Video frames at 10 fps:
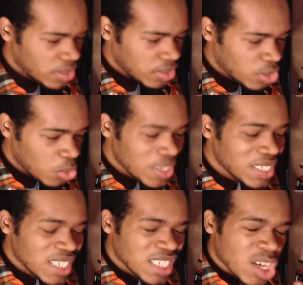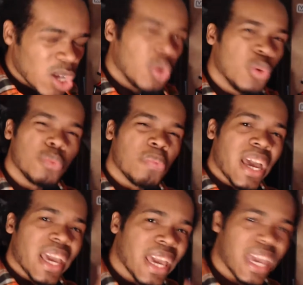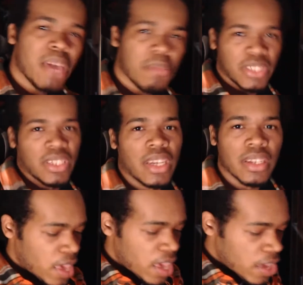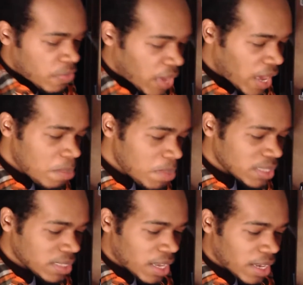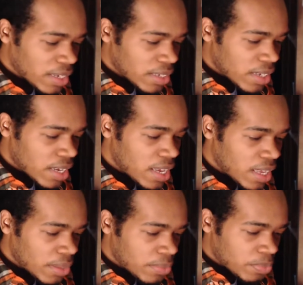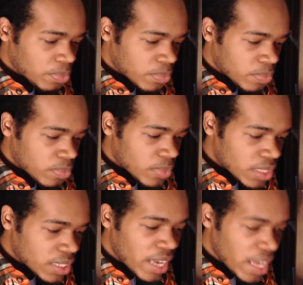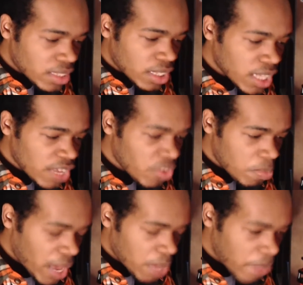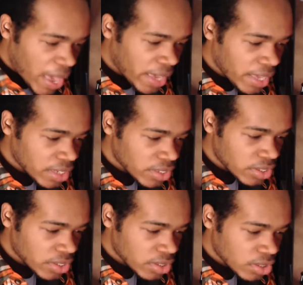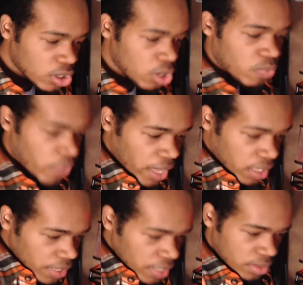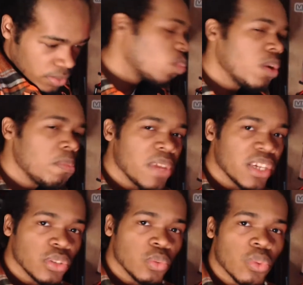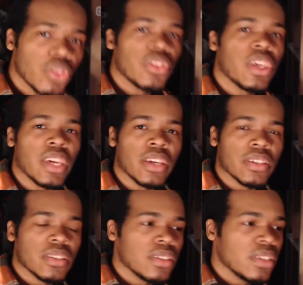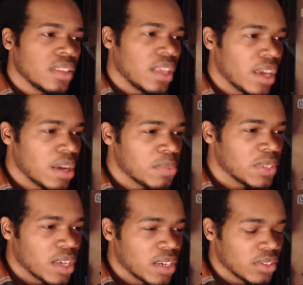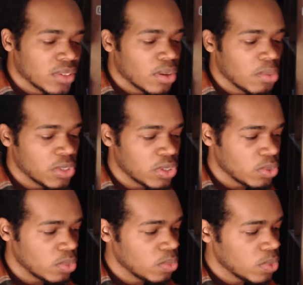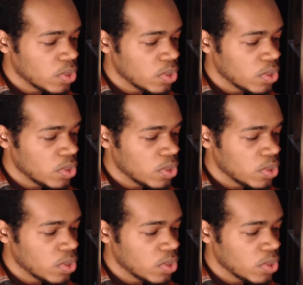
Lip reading: Twitch is owned by Amazon. If Amazon can't deliver my package correctly, what makes you think that Amazon is going to